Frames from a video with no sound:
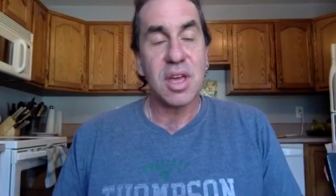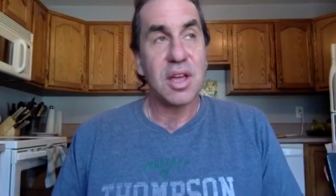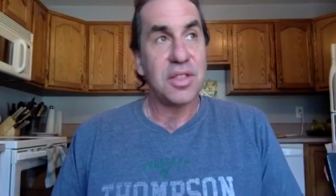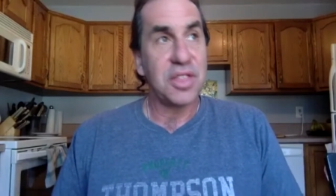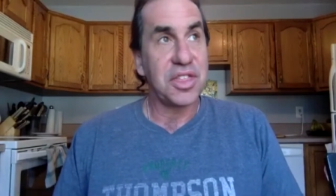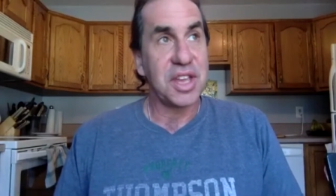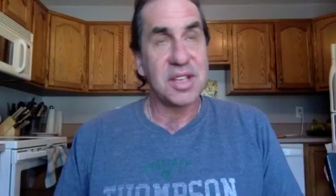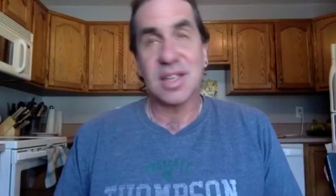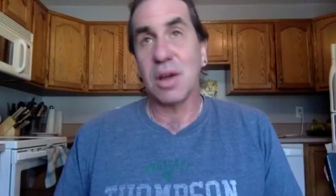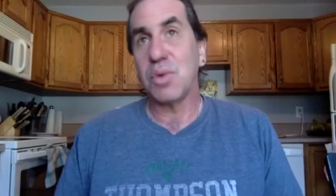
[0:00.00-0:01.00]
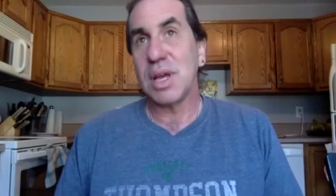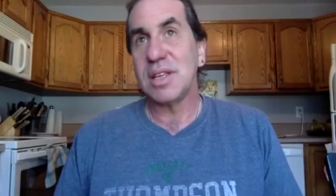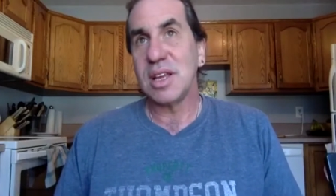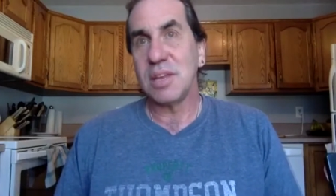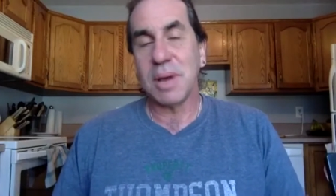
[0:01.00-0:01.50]
the things that we
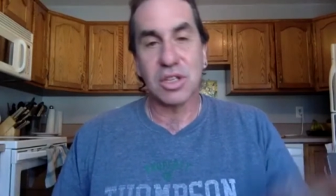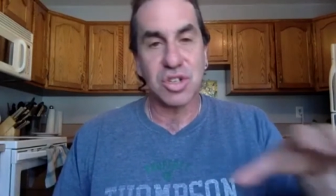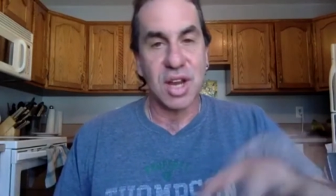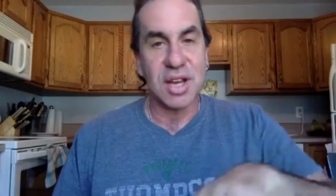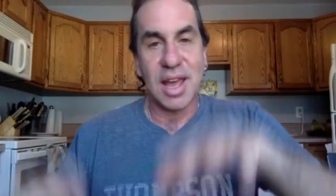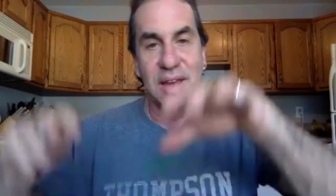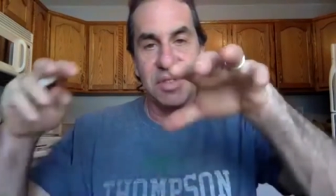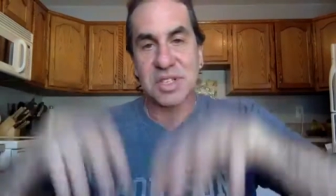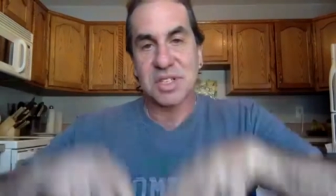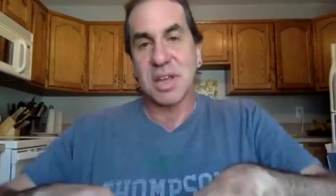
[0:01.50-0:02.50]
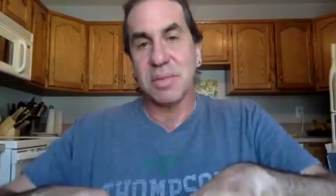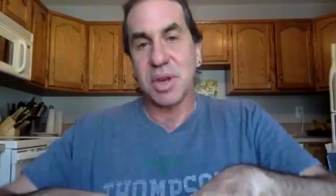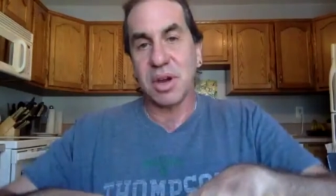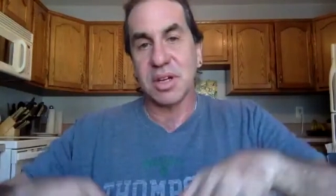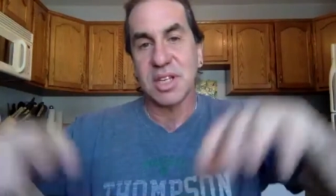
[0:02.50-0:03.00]
did about trying to have this
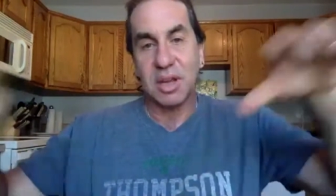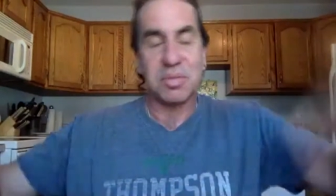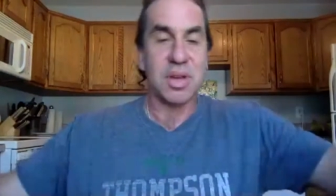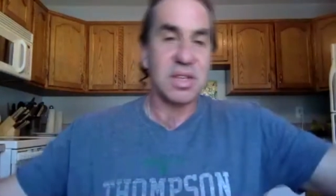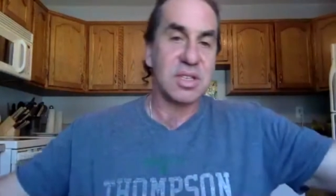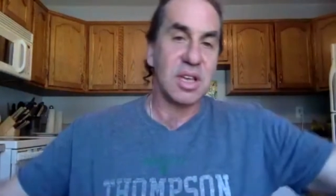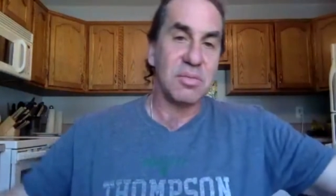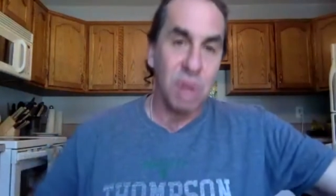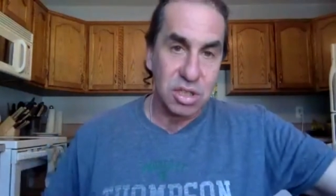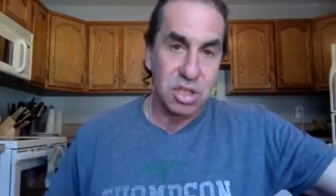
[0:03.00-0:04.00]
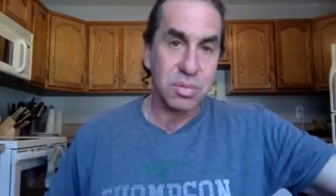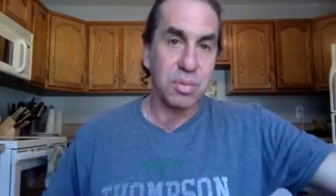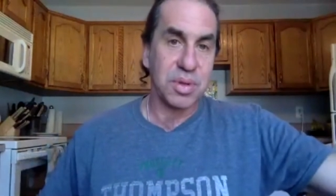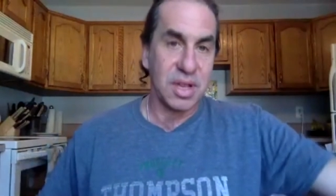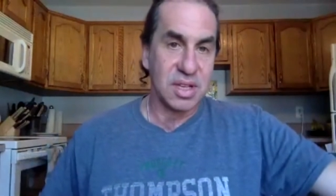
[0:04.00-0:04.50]
seminar take place in multiple
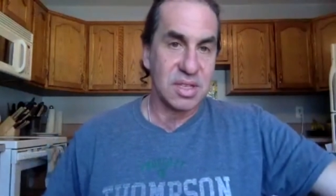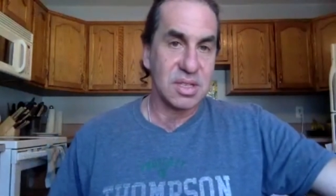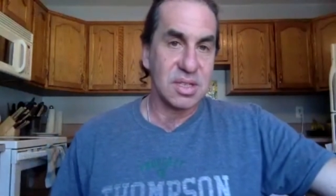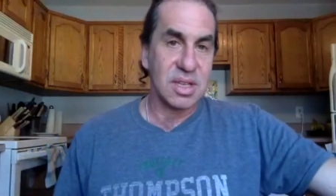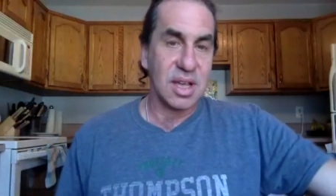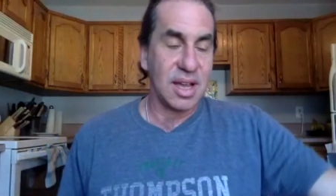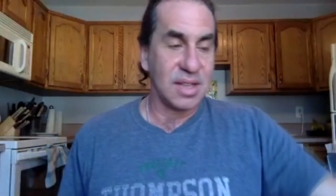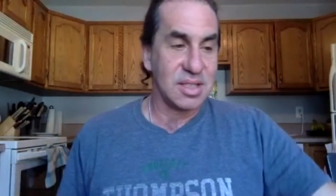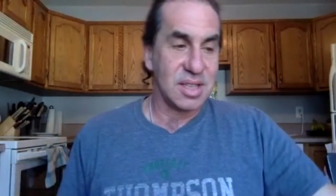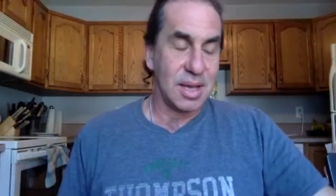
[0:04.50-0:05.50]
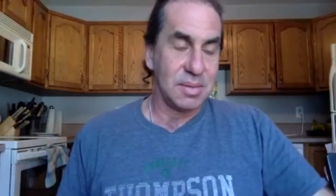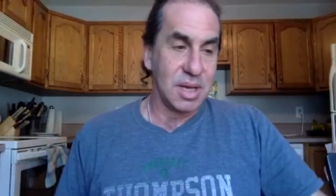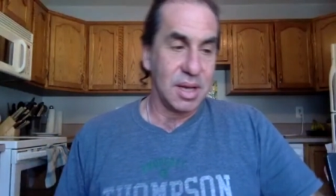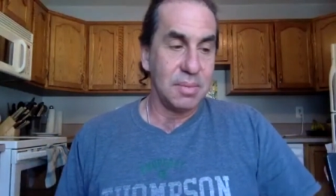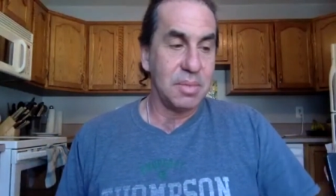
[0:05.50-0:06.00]
places at the same
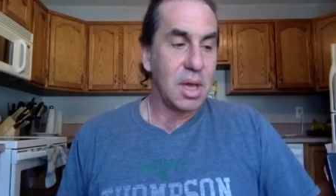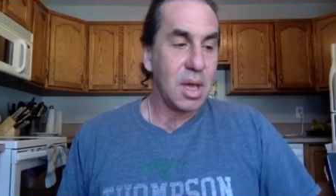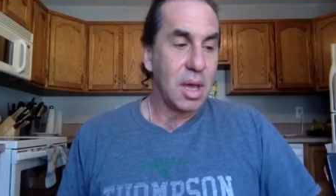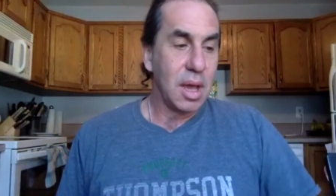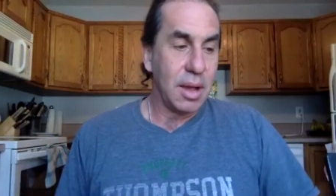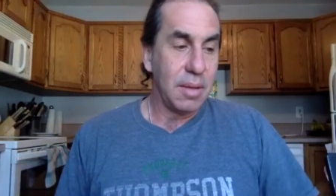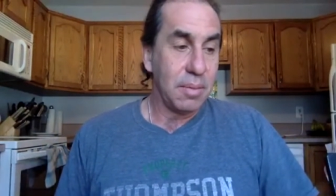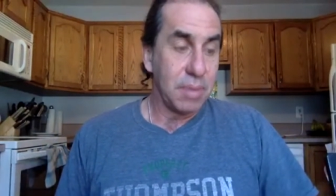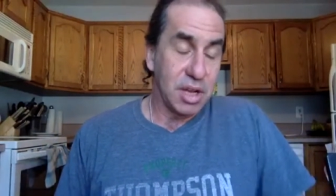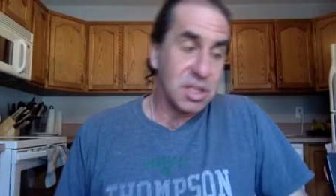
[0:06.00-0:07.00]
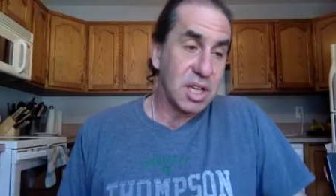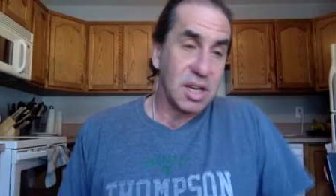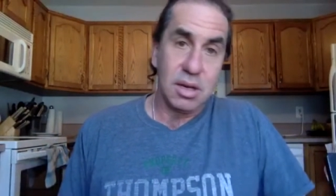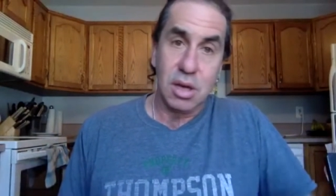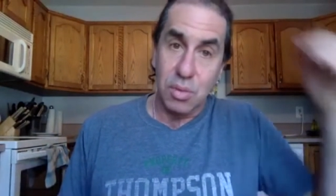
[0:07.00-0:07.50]
time. But also,
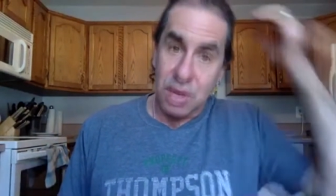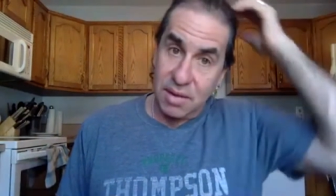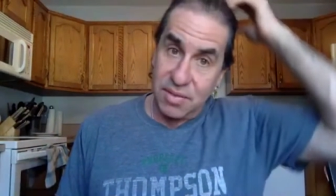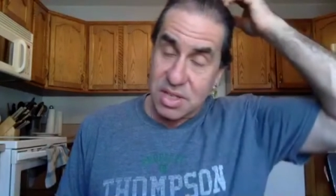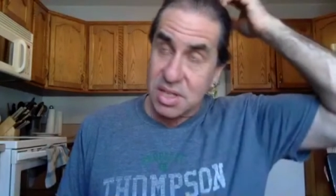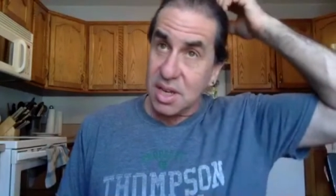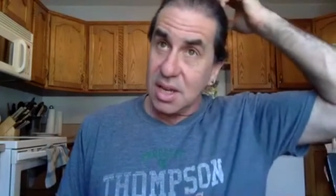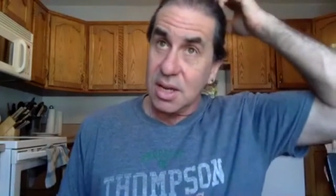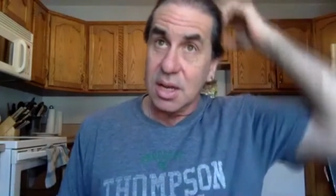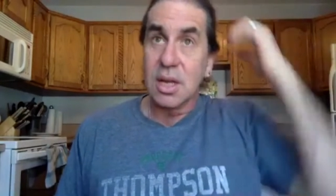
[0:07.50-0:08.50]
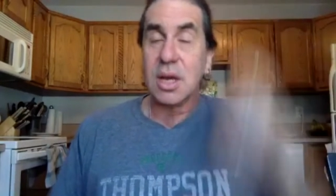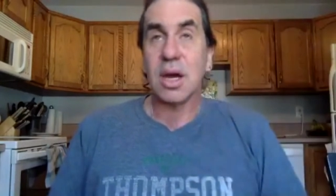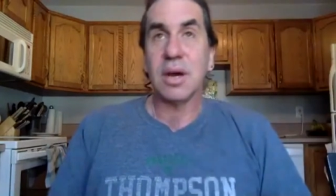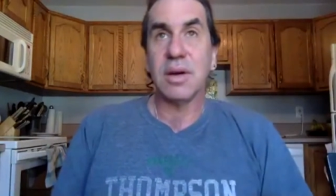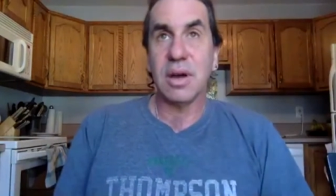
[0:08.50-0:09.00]
when I visited,
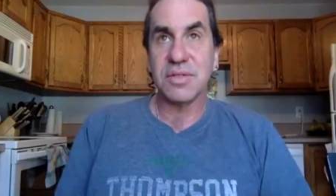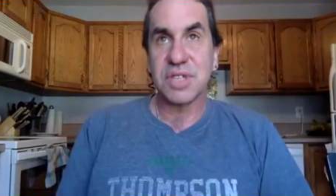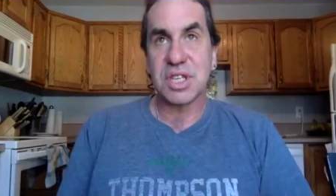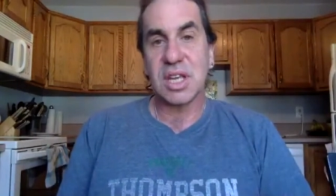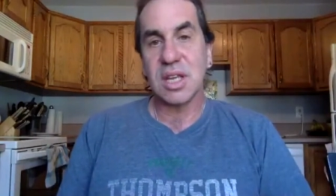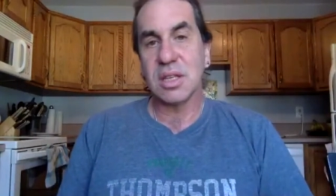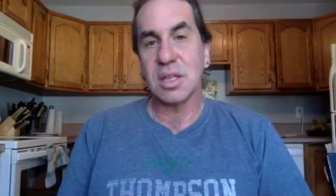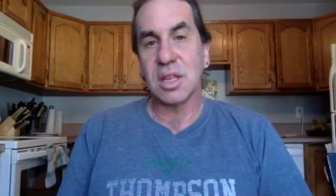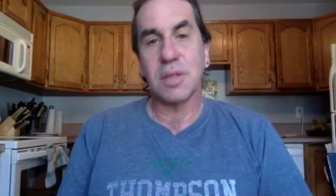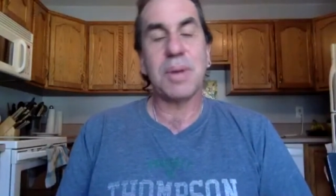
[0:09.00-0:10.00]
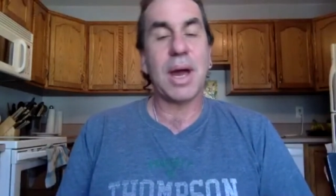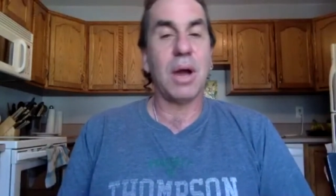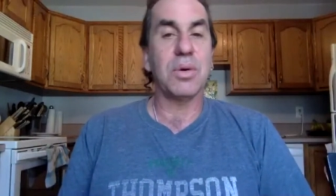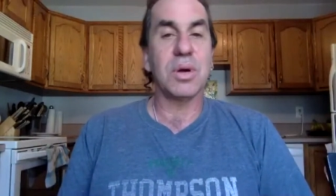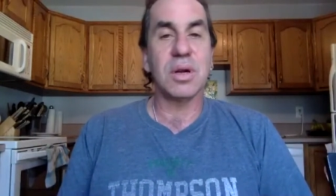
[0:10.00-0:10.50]
of seeing the
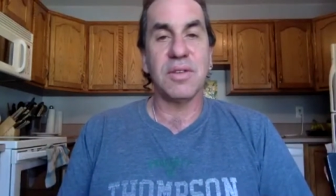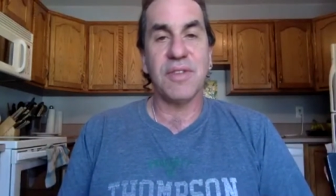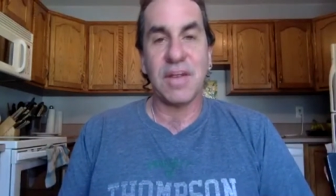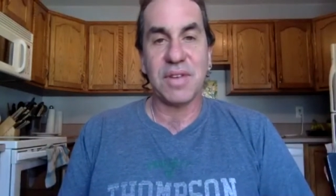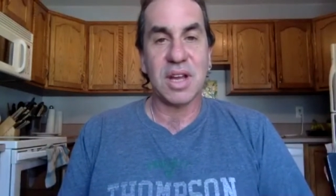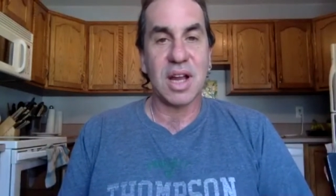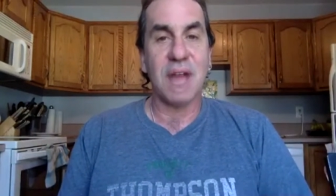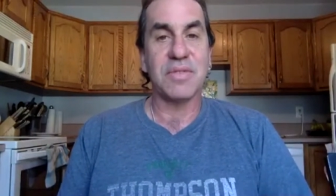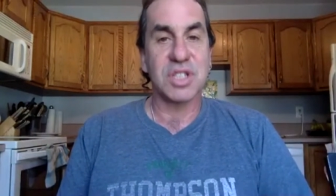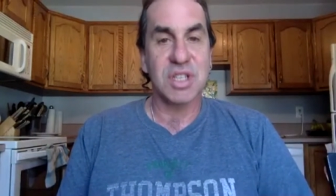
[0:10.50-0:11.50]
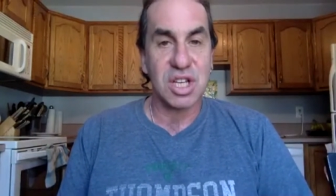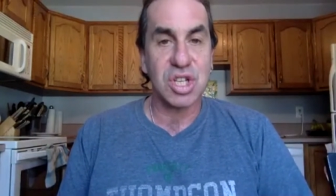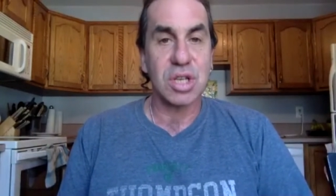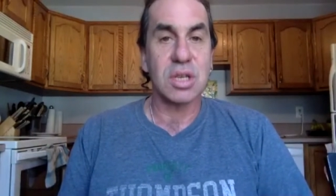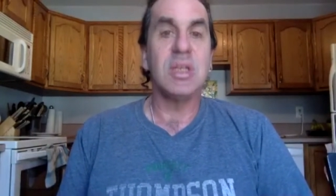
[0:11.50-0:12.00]
power of having a
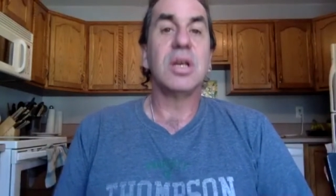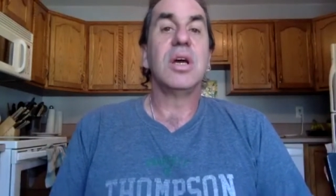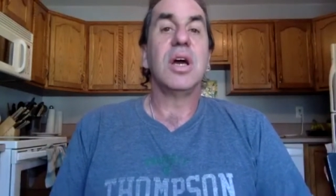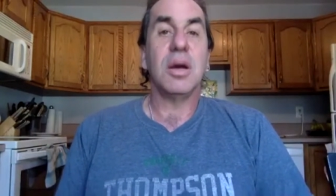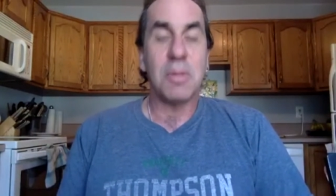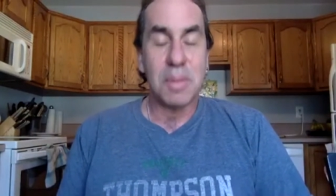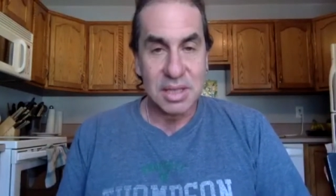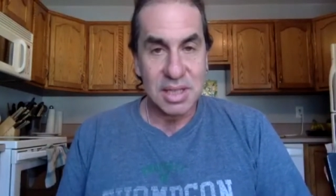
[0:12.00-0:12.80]
conversation about the